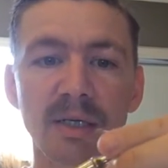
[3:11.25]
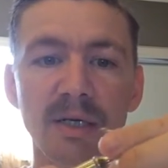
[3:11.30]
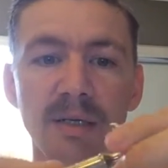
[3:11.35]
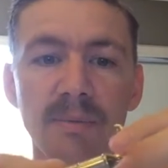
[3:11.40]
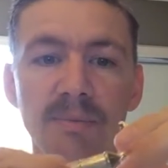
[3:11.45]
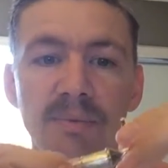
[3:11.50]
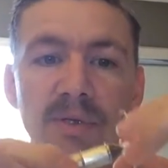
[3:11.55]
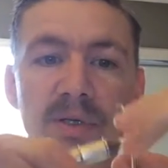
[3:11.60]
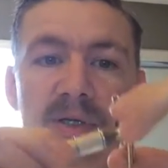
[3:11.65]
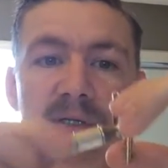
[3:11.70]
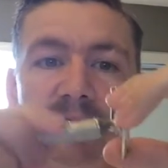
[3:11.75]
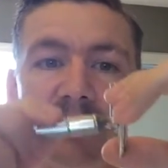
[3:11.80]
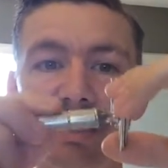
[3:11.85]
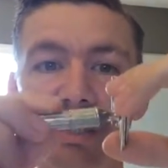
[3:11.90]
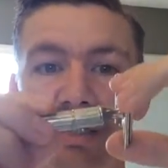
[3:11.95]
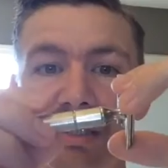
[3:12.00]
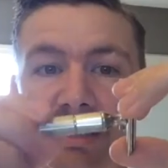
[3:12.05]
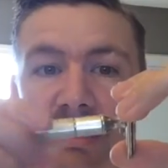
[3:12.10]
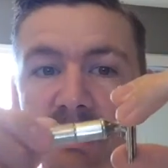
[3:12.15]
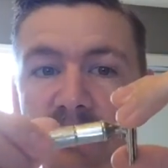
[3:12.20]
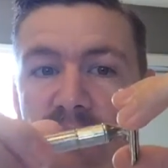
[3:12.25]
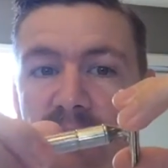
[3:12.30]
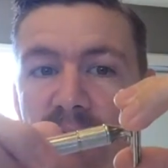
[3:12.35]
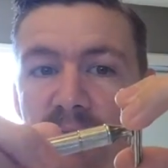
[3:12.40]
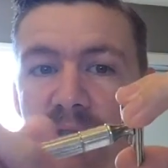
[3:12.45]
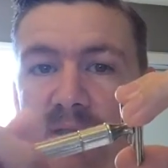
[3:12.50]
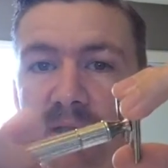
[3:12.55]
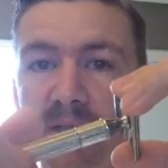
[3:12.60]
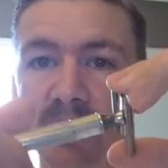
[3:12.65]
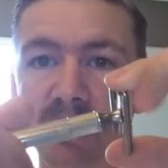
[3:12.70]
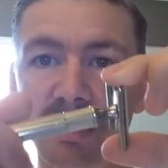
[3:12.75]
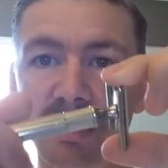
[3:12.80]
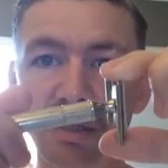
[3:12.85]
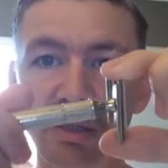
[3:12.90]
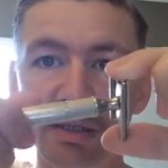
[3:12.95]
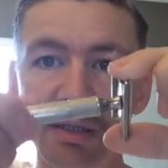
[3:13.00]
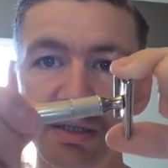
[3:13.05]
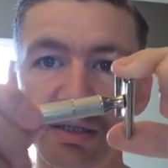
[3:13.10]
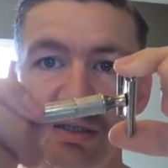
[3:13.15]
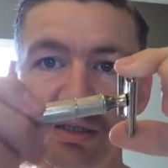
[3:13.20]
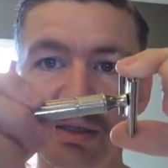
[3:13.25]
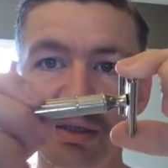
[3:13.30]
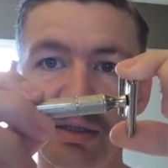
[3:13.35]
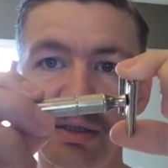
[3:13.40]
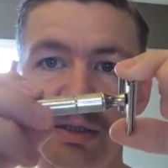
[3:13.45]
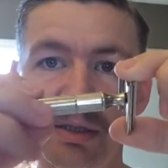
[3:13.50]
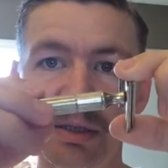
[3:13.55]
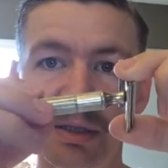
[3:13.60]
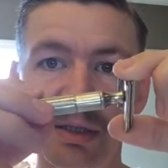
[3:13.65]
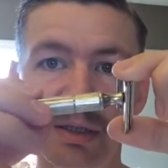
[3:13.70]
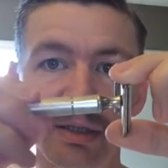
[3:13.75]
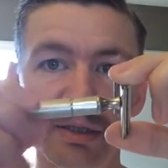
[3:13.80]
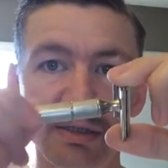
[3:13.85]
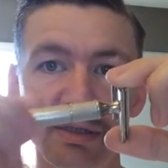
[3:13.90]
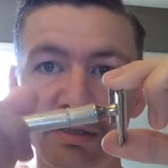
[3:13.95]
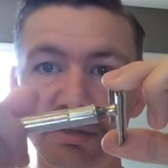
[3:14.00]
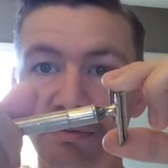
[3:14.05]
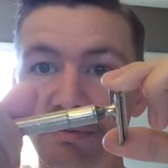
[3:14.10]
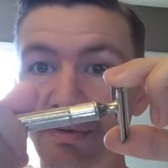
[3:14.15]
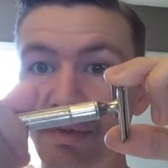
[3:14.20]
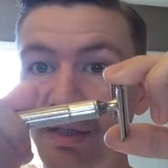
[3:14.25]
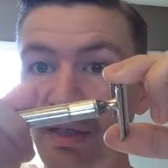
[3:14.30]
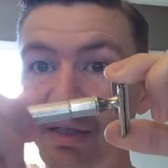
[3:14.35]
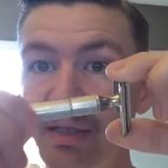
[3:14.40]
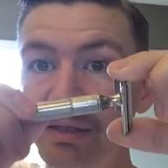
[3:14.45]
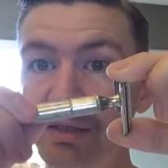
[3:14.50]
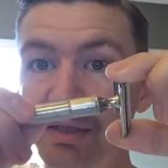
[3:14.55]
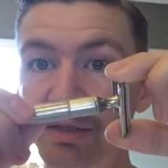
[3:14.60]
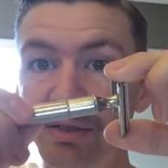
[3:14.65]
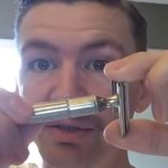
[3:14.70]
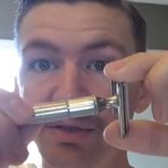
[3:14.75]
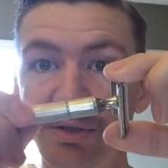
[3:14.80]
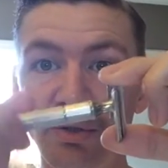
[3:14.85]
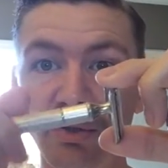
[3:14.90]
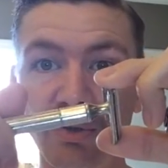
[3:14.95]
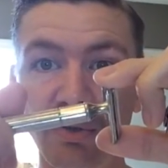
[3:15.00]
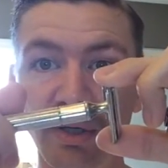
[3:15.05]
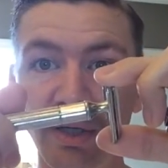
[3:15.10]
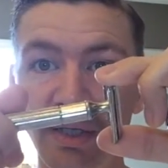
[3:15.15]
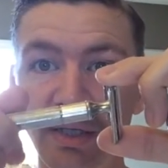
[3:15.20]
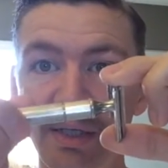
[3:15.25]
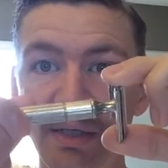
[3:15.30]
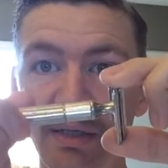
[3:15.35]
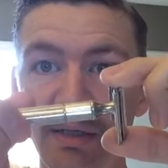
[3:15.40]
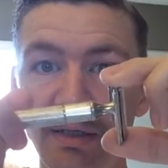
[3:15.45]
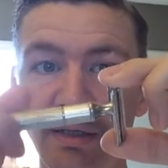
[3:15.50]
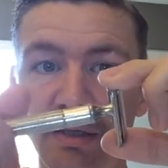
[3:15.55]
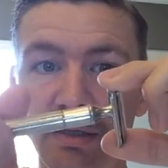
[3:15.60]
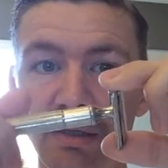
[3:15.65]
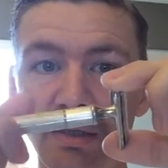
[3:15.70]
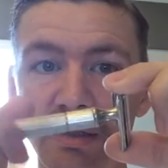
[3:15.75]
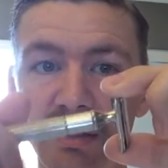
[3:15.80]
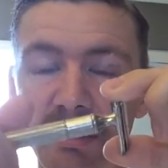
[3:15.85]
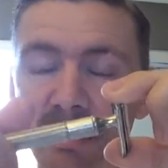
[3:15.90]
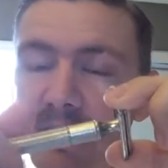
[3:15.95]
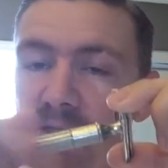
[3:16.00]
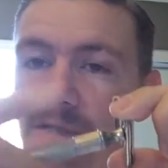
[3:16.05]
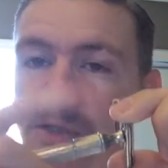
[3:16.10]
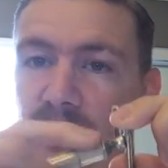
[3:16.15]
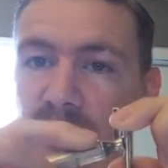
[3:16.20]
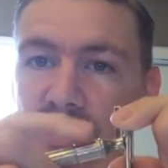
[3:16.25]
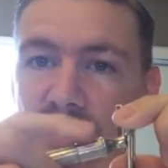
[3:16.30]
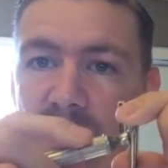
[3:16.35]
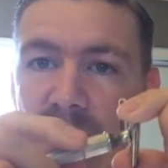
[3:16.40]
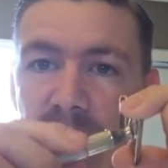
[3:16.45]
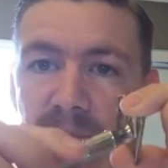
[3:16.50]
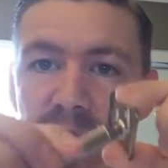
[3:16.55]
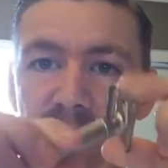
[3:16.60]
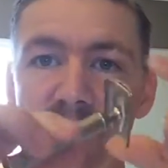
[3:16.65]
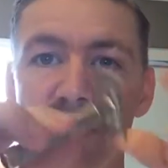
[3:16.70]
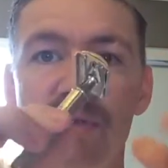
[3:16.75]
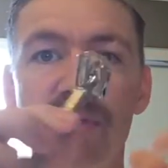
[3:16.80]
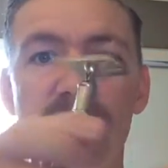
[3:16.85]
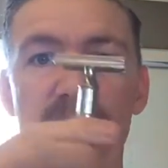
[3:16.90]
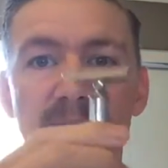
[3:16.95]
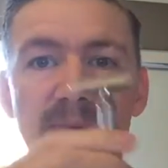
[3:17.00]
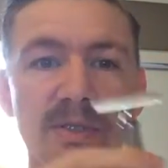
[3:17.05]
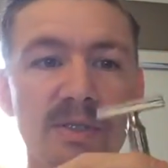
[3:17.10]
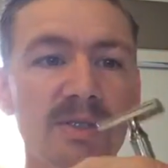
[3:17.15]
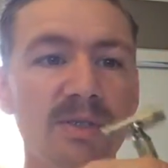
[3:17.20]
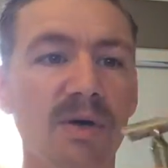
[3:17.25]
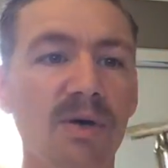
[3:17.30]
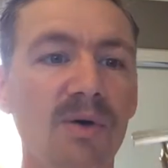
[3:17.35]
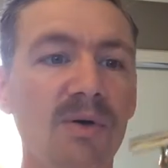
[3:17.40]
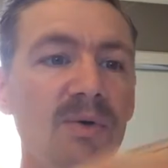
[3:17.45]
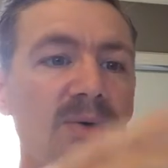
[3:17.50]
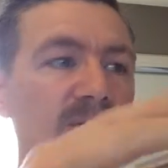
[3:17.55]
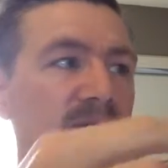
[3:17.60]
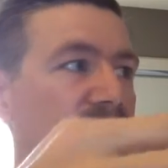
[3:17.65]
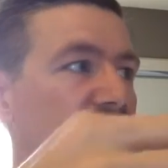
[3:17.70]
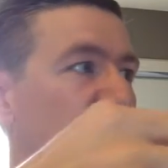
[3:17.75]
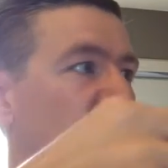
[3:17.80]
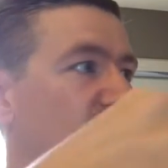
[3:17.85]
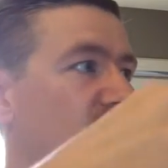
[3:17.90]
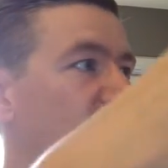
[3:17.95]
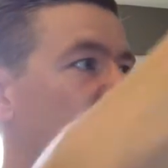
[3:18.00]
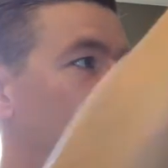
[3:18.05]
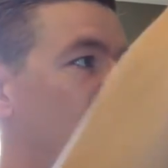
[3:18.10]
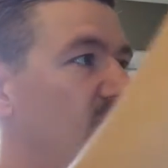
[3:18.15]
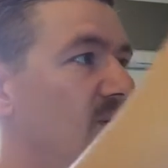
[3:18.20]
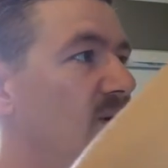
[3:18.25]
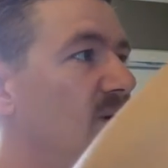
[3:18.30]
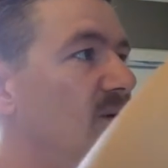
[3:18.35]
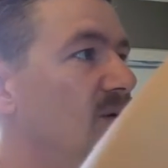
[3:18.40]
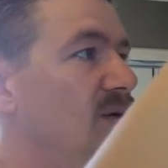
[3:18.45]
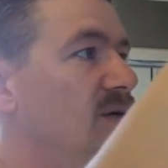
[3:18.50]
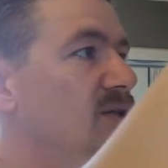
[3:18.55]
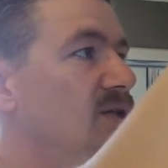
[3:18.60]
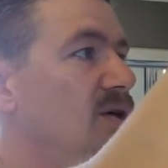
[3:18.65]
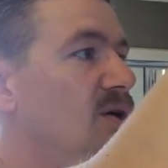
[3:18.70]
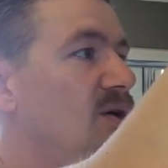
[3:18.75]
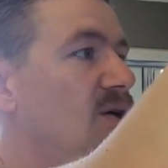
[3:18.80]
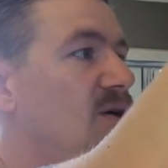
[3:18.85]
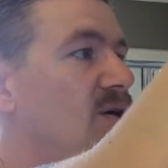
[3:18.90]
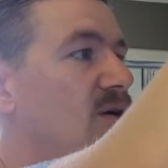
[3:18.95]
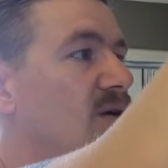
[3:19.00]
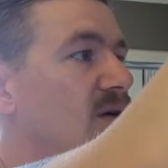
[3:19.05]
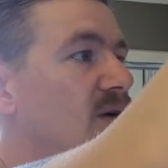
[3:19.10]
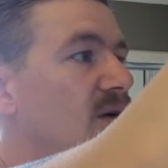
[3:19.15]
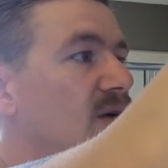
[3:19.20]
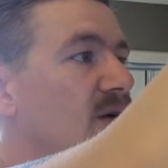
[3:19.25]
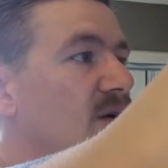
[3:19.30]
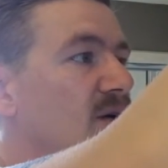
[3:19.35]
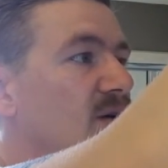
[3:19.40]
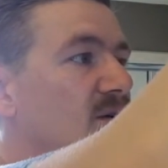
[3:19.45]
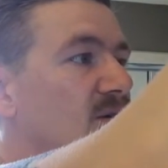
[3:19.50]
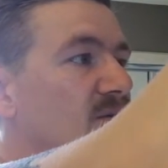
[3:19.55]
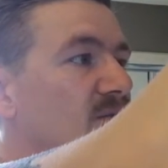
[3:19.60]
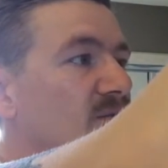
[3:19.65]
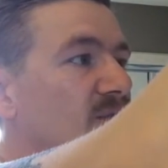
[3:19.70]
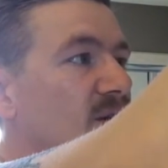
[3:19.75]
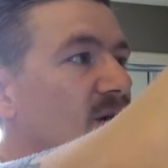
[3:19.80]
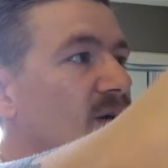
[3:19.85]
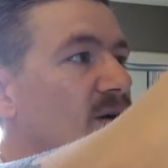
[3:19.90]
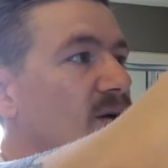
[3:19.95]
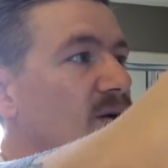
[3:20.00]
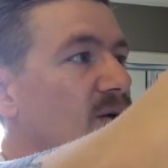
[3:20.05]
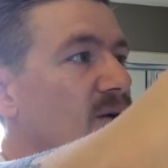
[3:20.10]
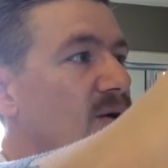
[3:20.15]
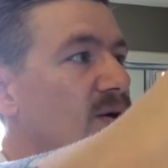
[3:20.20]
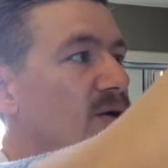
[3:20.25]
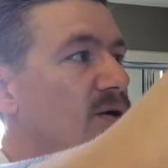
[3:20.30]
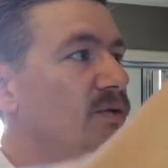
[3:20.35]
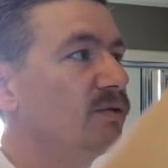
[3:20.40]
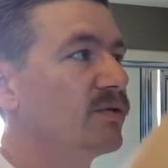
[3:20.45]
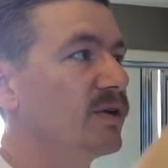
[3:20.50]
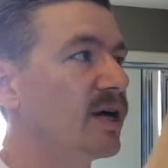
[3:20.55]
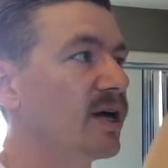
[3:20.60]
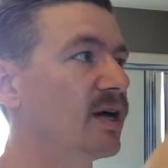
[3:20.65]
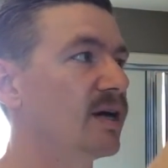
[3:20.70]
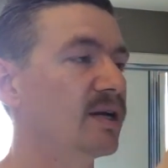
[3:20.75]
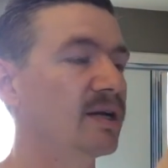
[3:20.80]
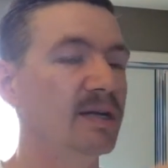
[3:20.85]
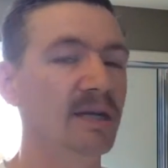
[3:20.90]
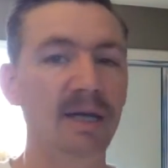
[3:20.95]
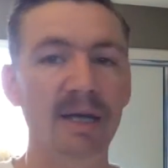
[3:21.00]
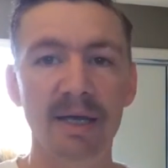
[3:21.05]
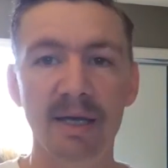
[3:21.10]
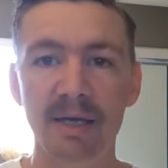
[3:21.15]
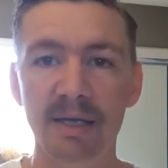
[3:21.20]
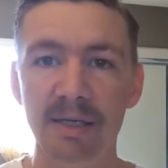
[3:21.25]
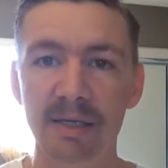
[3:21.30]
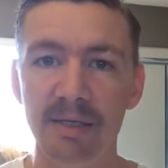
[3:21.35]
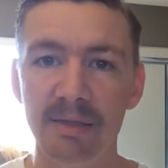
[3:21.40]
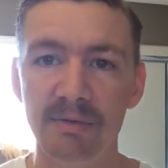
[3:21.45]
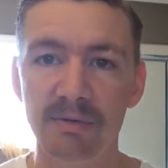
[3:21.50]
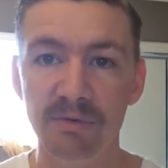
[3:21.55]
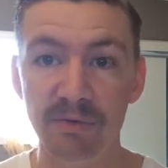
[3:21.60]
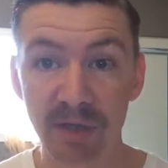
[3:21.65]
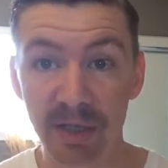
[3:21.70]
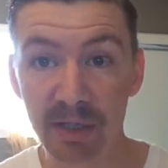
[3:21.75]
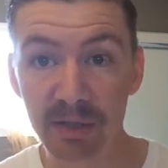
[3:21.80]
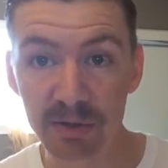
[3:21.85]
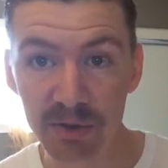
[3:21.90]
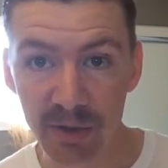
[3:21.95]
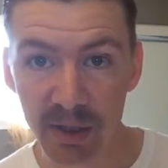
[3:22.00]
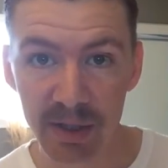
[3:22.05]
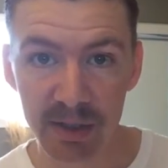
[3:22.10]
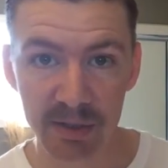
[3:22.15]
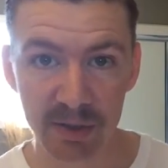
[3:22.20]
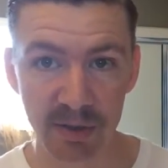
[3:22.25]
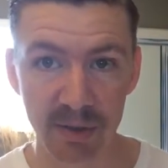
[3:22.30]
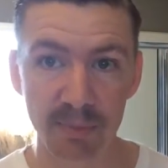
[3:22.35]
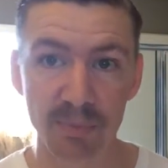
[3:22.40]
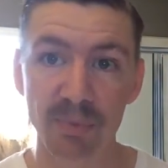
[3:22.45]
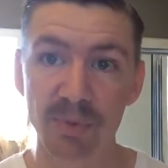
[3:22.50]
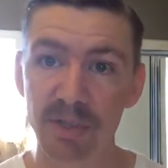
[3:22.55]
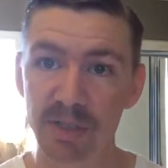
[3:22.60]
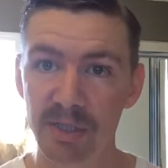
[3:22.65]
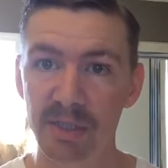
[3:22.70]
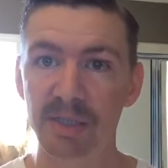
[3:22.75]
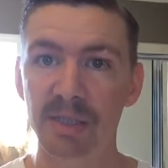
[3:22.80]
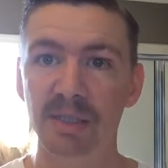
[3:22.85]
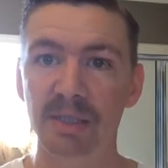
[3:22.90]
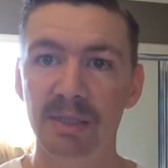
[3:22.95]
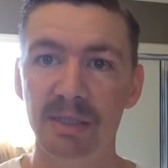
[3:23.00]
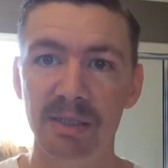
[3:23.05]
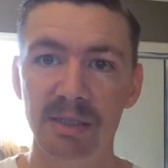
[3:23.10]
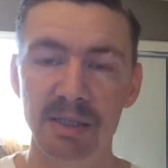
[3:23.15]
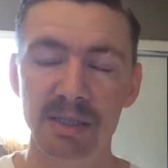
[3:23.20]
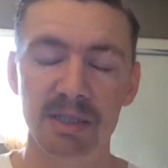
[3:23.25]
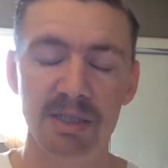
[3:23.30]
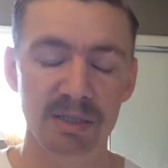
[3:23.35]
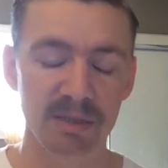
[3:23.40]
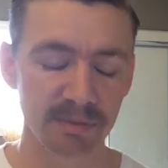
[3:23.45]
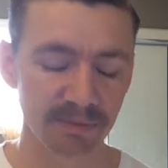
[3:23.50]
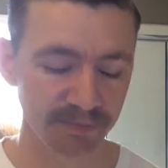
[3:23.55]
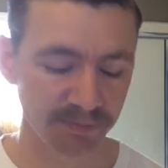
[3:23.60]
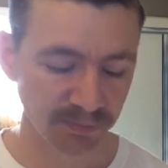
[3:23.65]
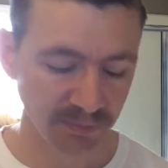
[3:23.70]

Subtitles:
And plus, like this one, it's unscrewed right there. It's done stripped. So something's always going to be wrong. It's hard, very hard to find a vintage razor in pristine condition.